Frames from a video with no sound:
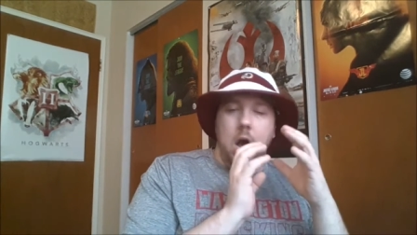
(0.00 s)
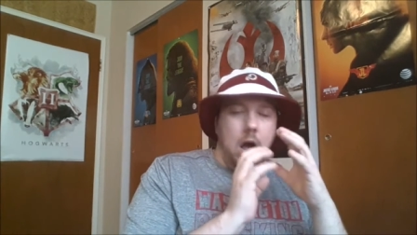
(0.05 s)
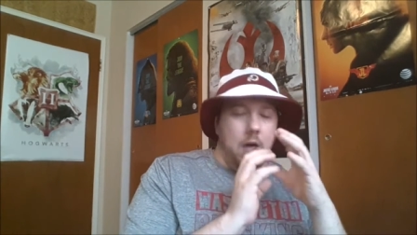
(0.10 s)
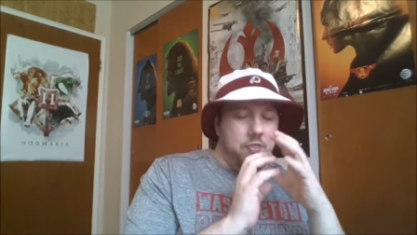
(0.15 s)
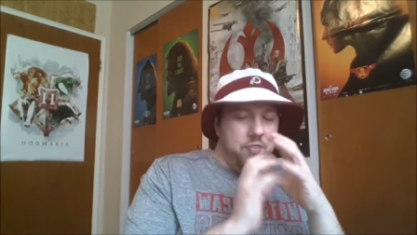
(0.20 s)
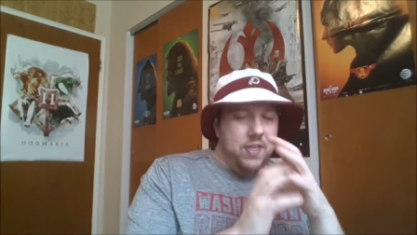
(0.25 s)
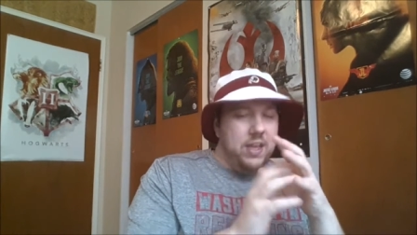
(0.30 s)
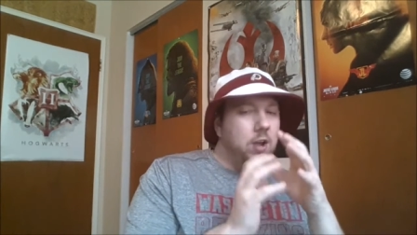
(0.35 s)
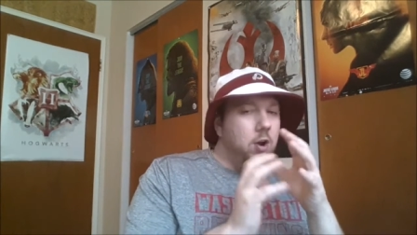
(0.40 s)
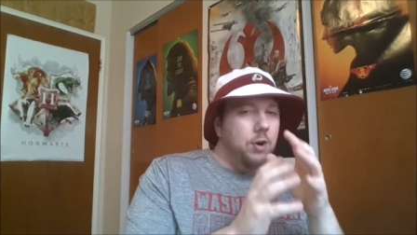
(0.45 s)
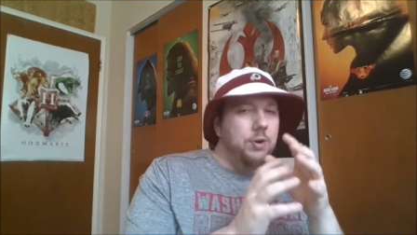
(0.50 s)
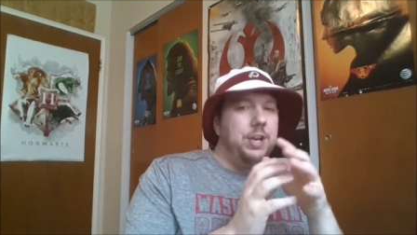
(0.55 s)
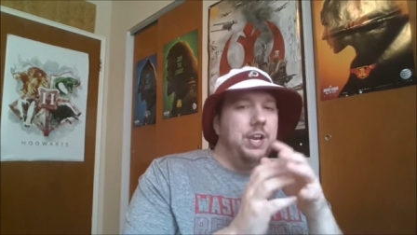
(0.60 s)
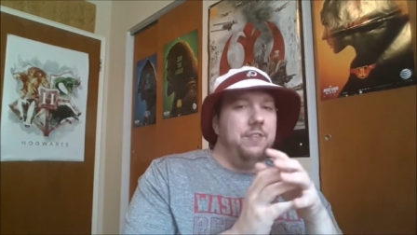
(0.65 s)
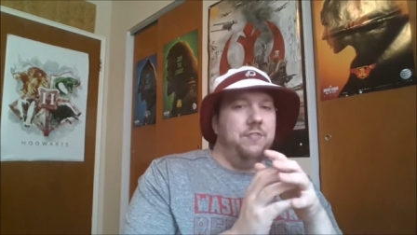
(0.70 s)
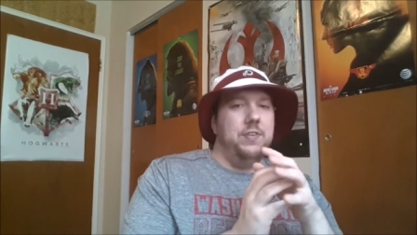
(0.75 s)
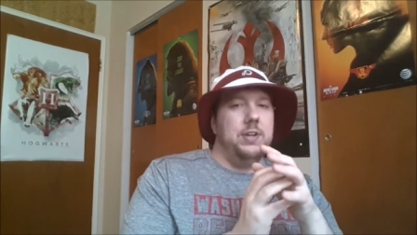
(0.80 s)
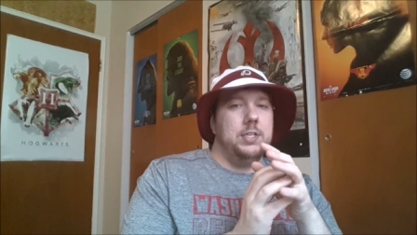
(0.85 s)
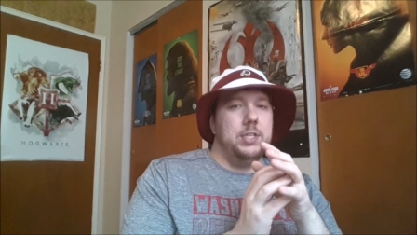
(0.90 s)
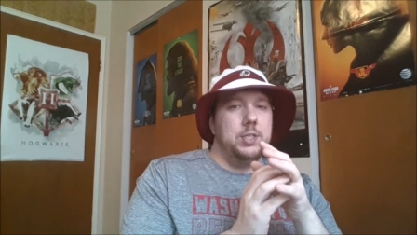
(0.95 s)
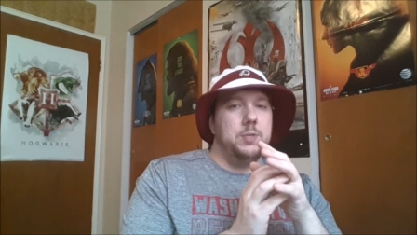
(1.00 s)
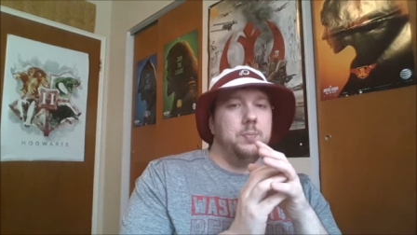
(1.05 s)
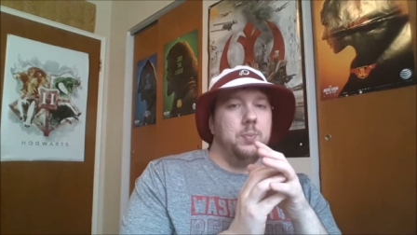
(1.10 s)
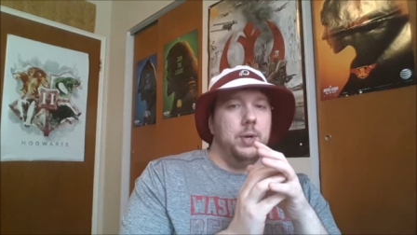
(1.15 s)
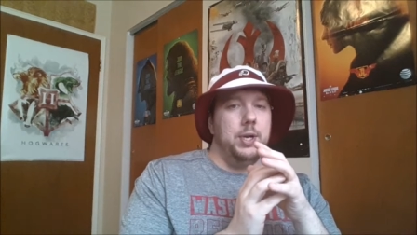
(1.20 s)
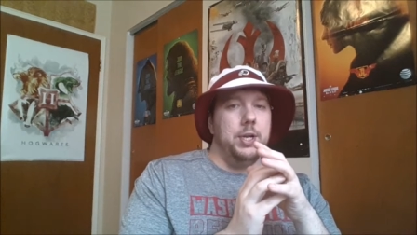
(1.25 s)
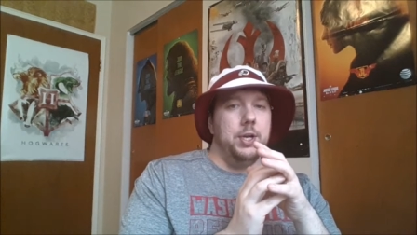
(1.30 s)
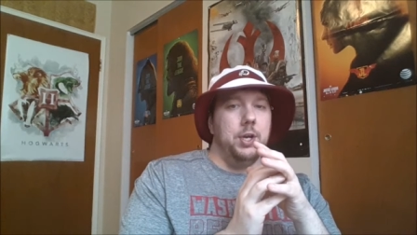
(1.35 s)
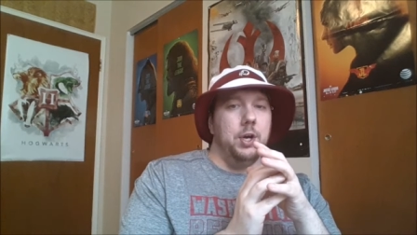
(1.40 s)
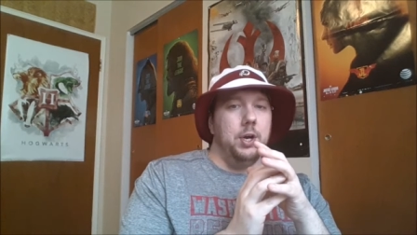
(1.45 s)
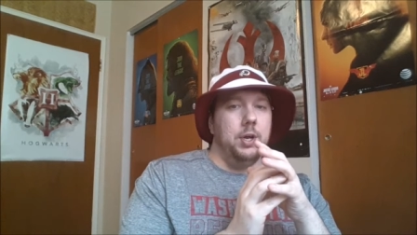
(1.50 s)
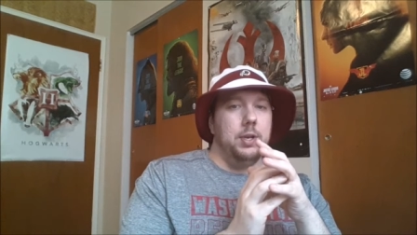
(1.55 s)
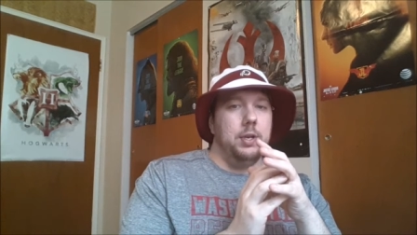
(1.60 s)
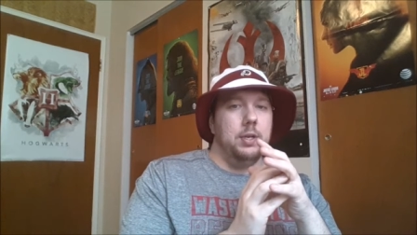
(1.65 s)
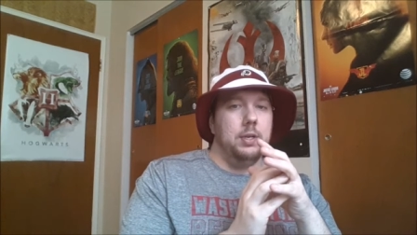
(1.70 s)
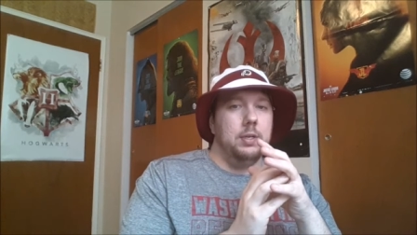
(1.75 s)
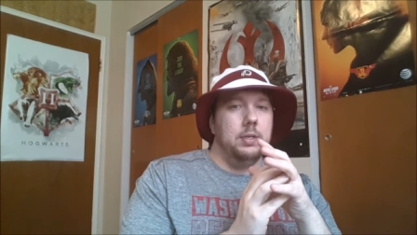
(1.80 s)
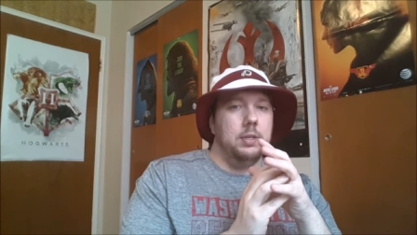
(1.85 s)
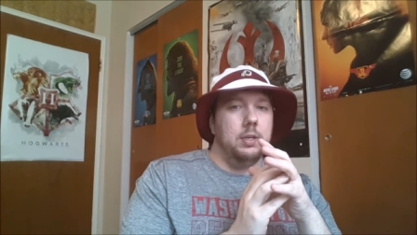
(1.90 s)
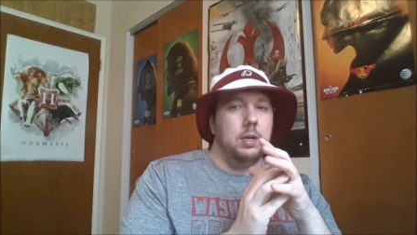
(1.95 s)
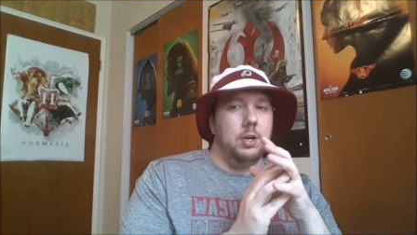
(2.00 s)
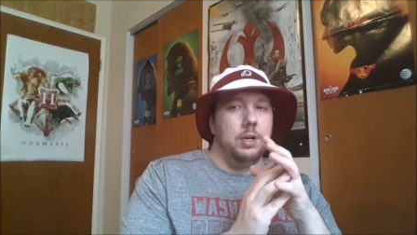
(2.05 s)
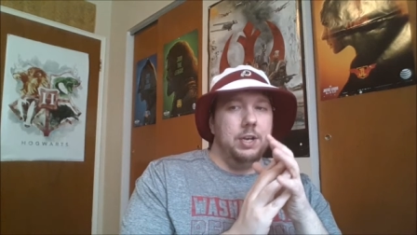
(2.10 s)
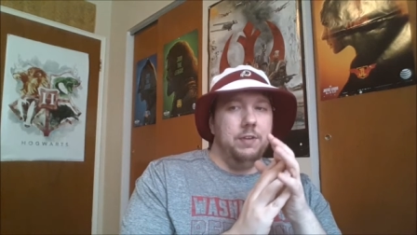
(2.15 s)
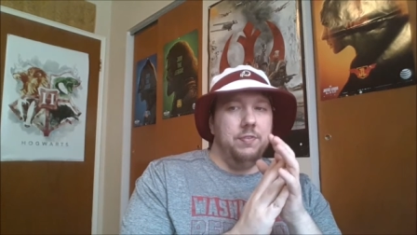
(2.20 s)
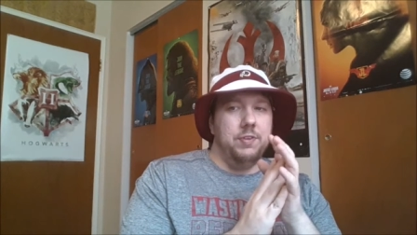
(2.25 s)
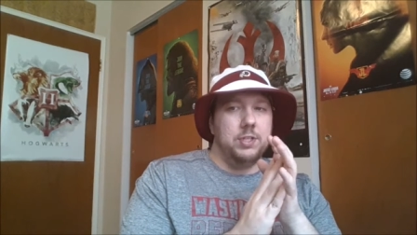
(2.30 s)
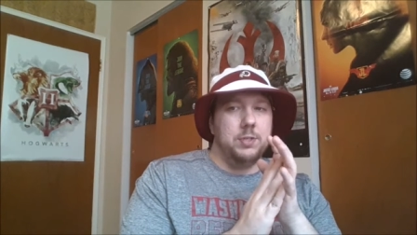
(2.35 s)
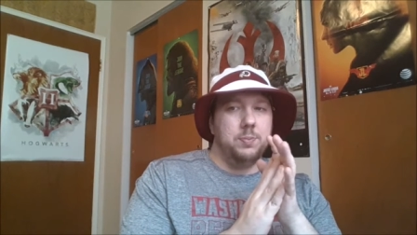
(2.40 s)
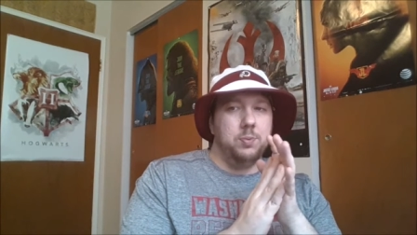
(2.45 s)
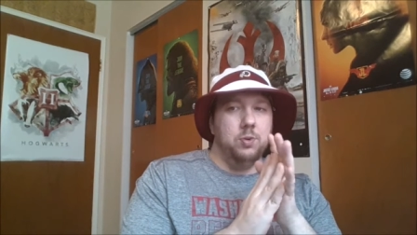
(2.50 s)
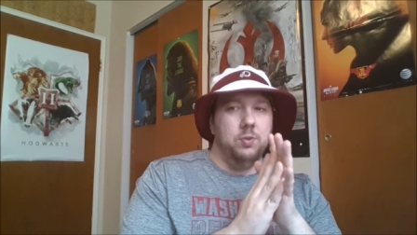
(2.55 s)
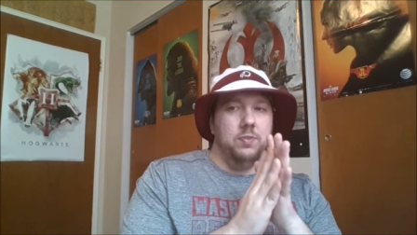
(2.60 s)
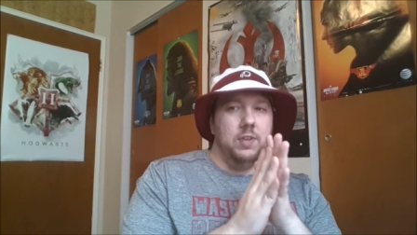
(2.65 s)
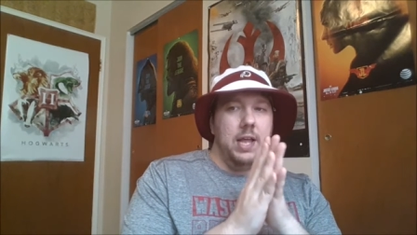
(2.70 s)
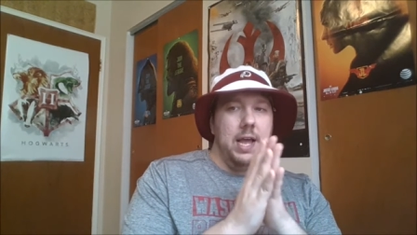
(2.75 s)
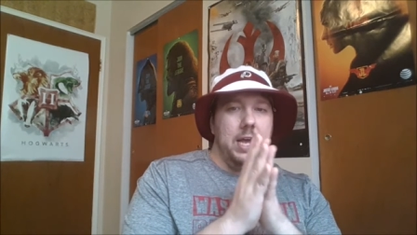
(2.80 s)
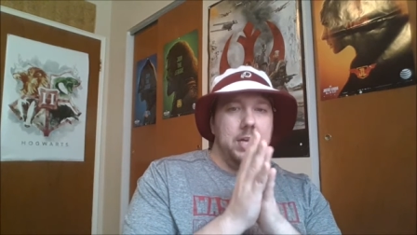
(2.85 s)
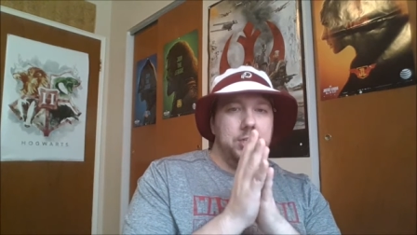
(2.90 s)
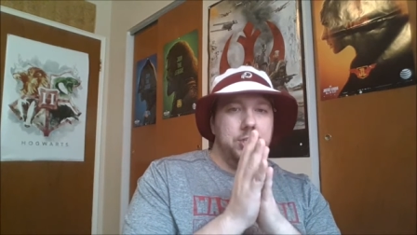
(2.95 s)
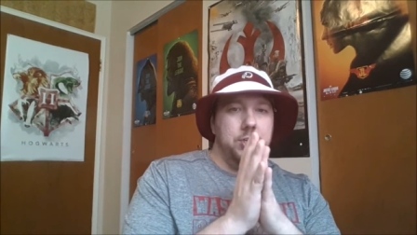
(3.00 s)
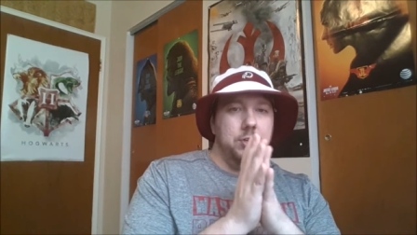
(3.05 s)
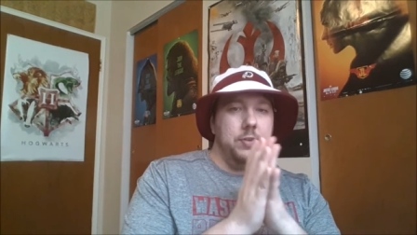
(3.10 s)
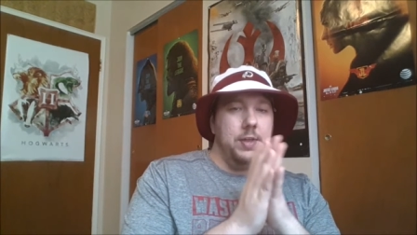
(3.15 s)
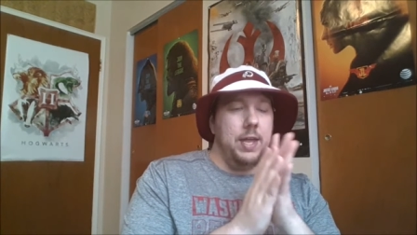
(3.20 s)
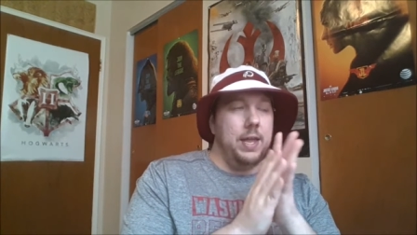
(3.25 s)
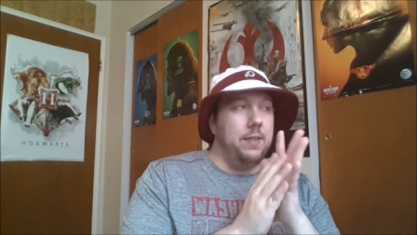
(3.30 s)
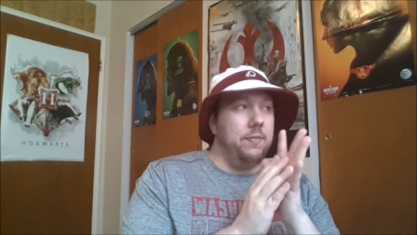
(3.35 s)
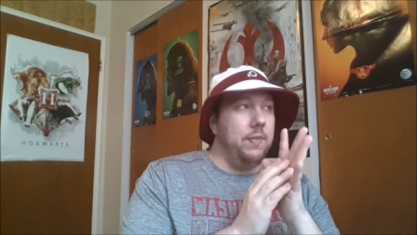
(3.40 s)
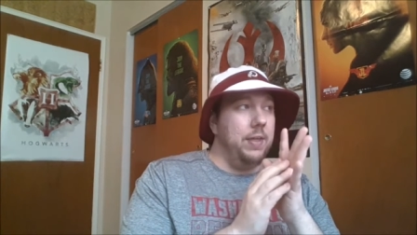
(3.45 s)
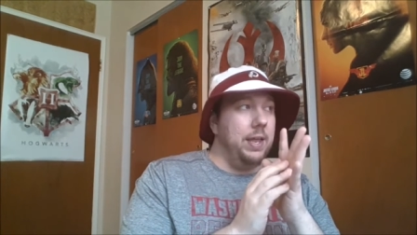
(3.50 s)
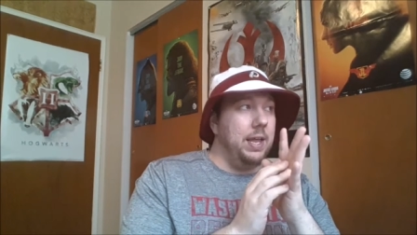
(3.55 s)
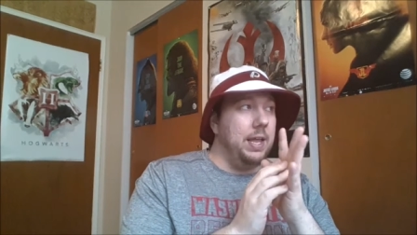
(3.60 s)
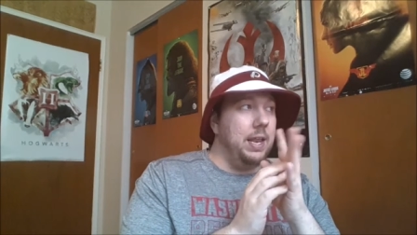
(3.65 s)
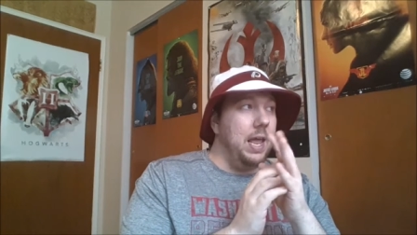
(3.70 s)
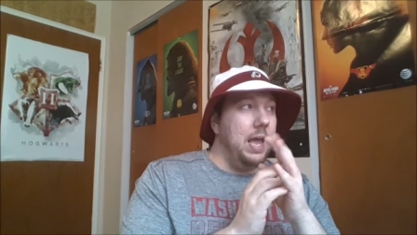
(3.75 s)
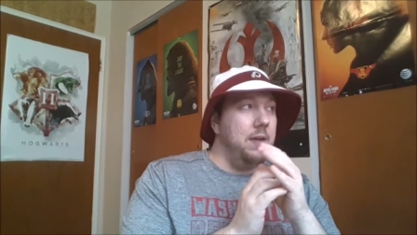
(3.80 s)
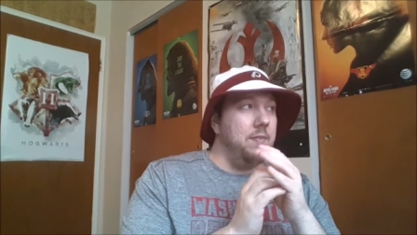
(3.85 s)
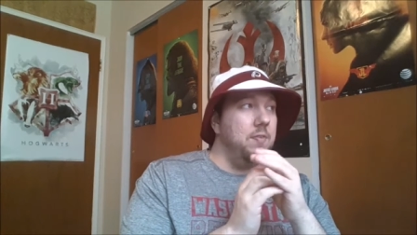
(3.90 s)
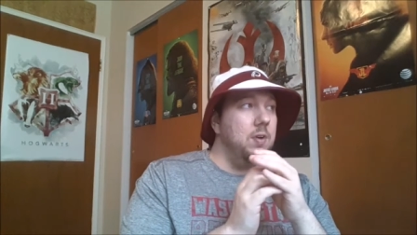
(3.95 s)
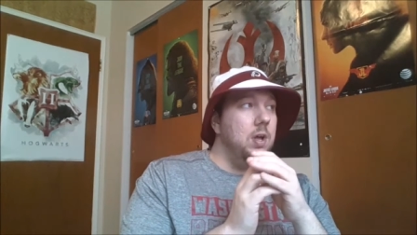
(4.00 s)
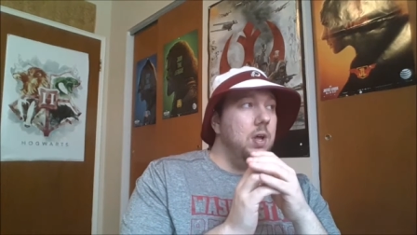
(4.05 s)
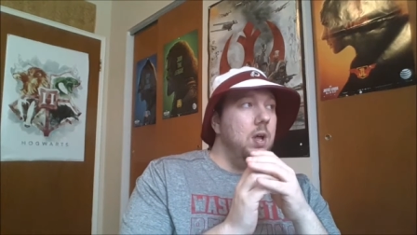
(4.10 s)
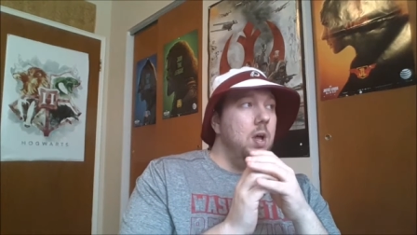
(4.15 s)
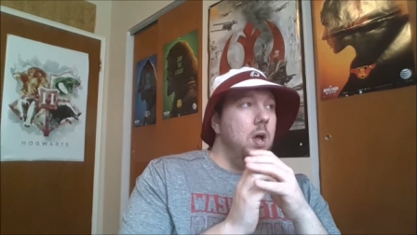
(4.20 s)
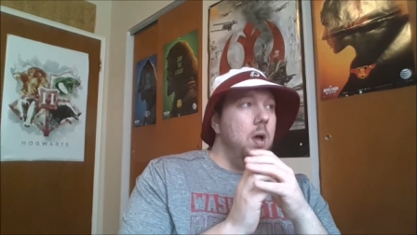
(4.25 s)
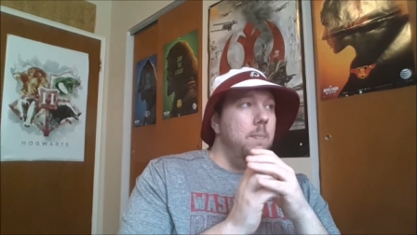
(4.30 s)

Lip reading: I think our defense is pretty good. Our defense proved last year they can have